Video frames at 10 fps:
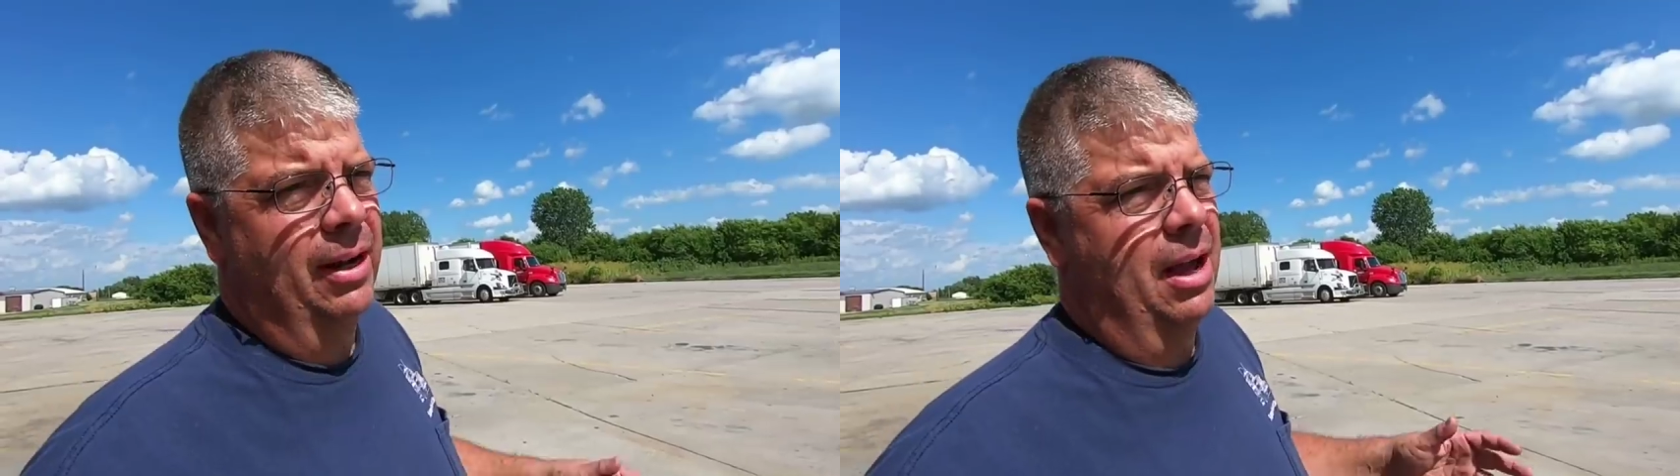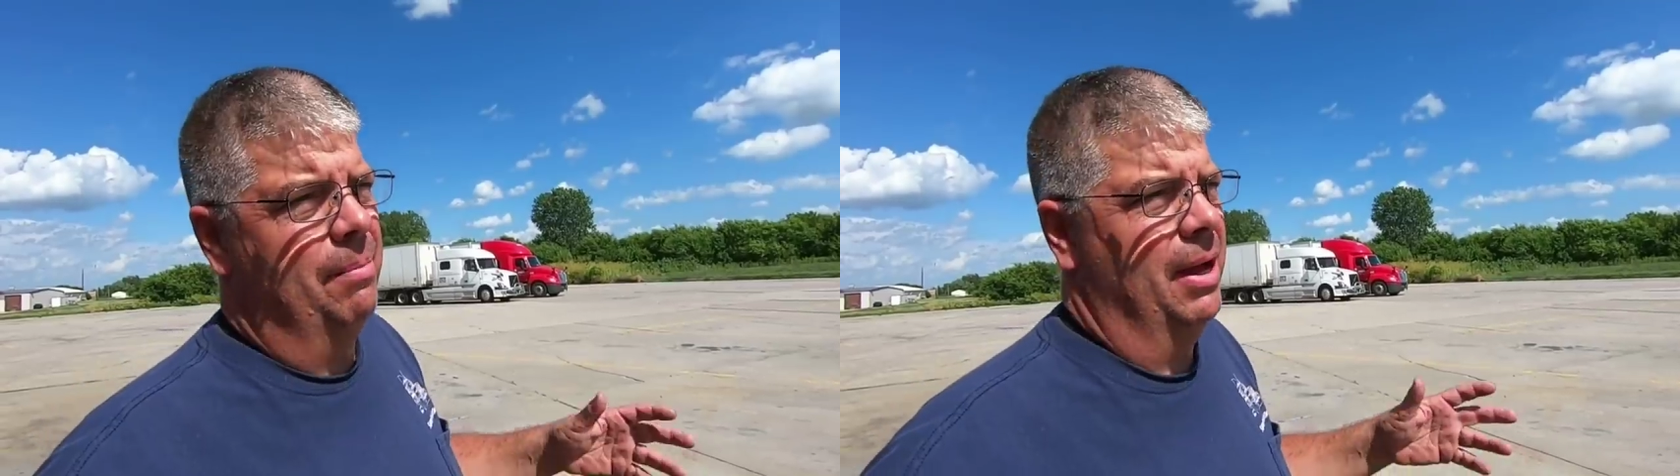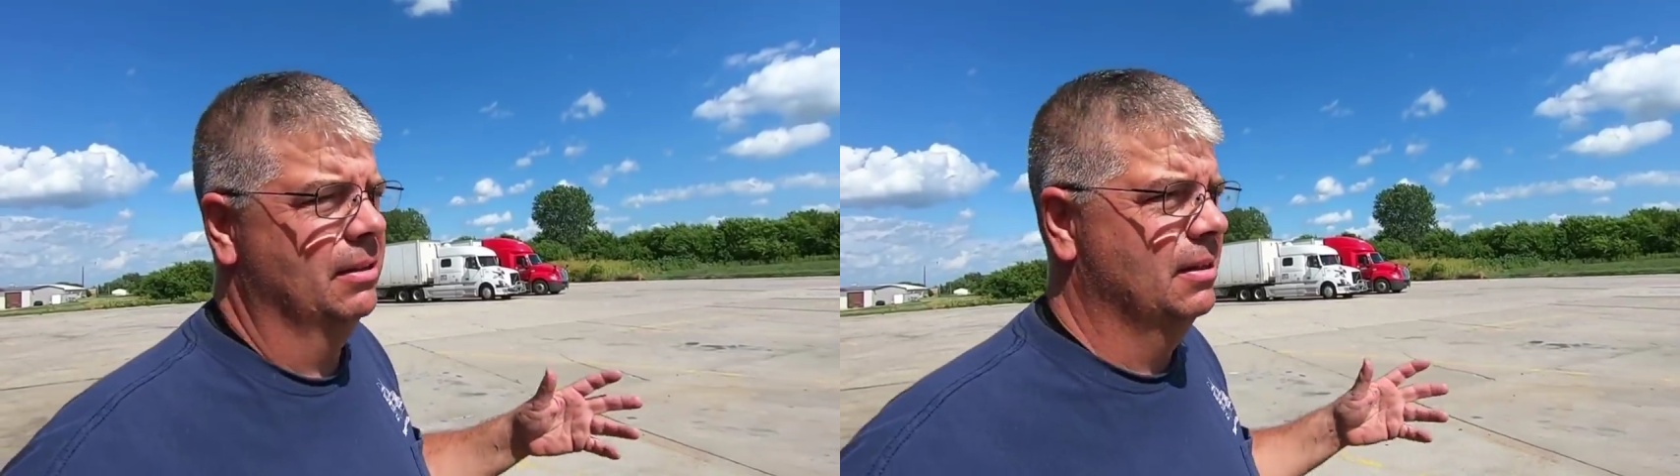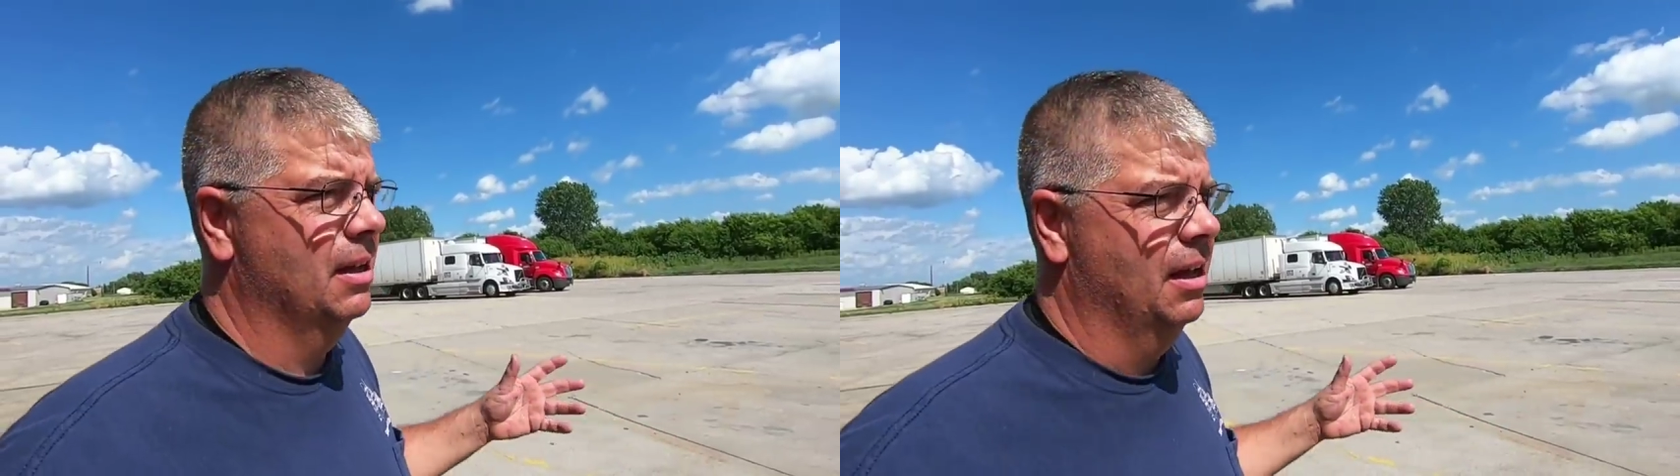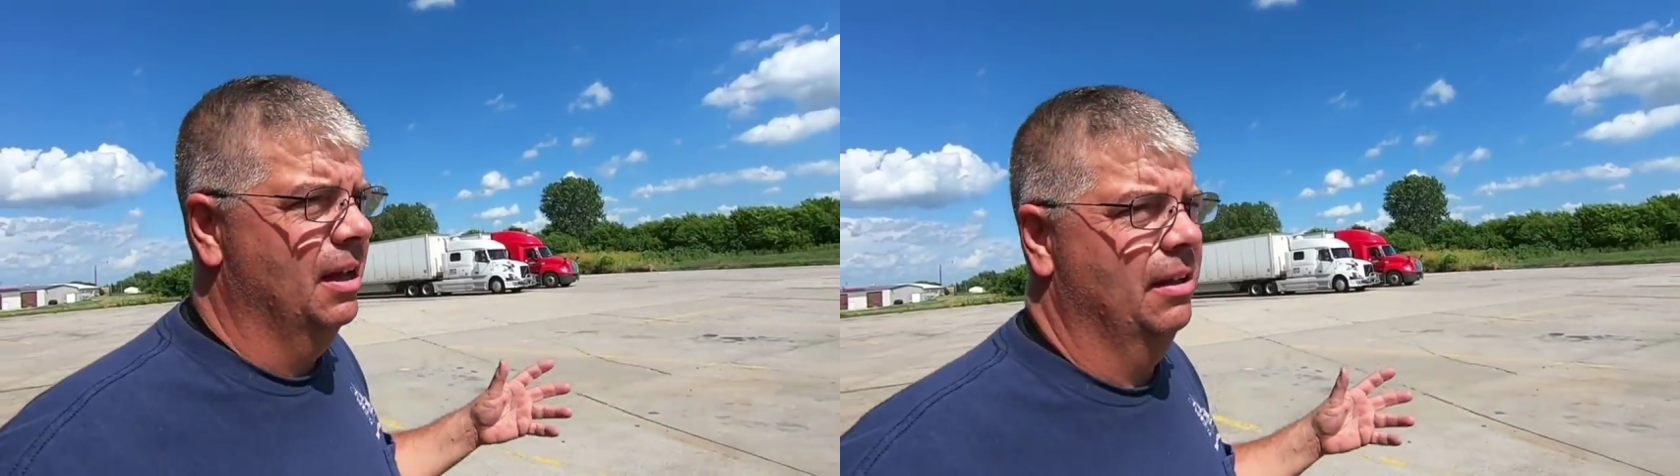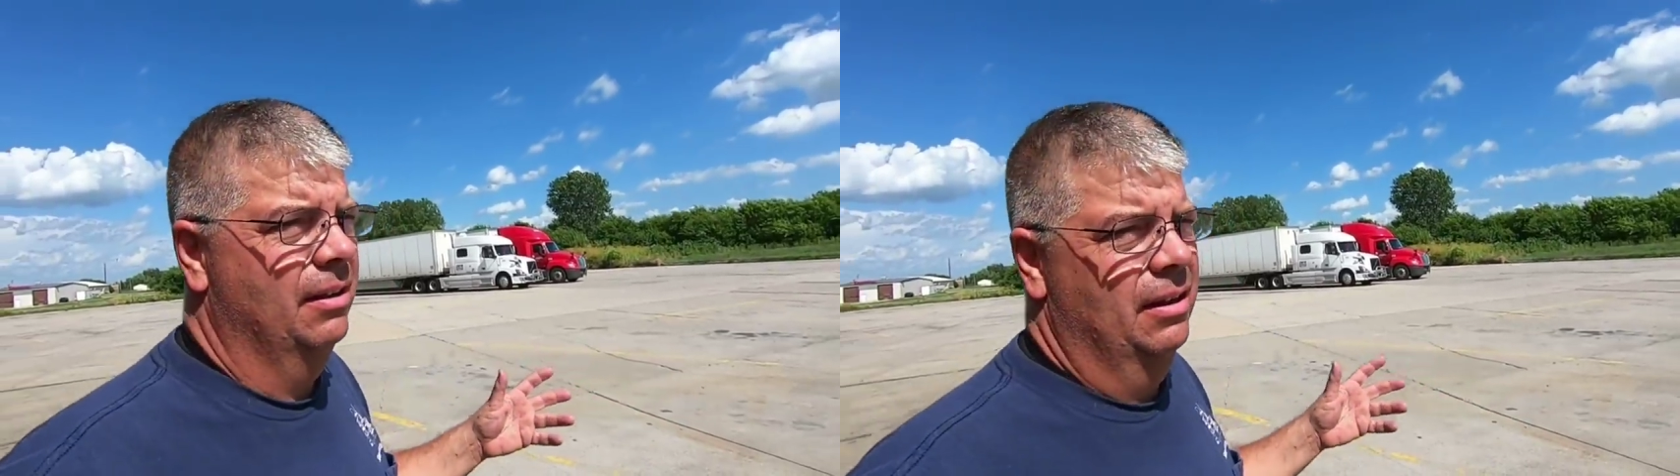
I got about uh,